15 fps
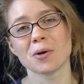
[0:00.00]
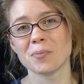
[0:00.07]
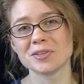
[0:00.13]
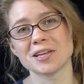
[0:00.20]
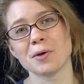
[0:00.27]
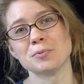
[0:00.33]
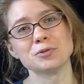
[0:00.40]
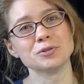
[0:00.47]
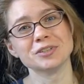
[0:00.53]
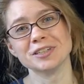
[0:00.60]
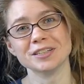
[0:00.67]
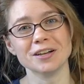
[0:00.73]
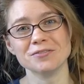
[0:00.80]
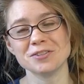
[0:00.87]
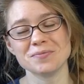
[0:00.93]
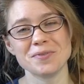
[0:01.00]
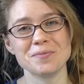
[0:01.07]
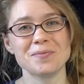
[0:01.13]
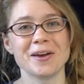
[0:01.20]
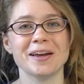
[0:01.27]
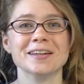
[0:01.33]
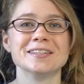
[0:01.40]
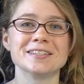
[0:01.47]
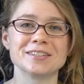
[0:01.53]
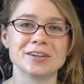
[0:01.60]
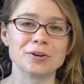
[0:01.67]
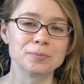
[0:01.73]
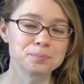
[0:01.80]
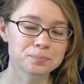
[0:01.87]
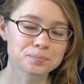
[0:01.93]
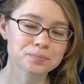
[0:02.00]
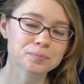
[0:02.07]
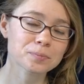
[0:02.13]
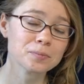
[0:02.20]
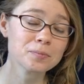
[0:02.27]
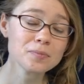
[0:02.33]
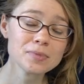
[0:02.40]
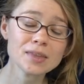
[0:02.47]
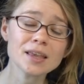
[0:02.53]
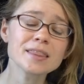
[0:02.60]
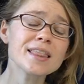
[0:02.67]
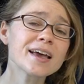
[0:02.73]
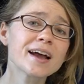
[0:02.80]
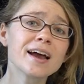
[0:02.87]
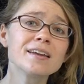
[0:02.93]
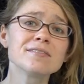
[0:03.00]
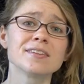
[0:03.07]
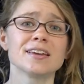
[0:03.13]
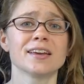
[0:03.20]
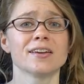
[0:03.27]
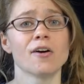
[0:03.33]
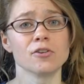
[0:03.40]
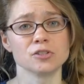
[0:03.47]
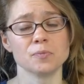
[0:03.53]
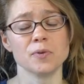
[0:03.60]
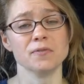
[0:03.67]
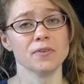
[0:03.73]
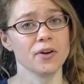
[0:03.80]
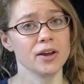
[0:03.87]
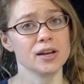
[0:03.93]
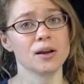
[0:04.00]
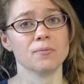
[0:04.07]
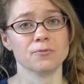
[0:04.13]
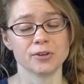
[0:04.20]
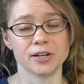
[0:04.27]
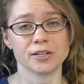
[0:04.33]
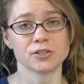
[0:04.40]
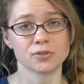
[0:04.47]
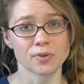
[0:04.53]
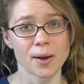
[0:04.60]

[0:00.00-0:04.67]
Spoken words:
rabbits absolutely love to be pet. So that kind of thing can also be very comforting to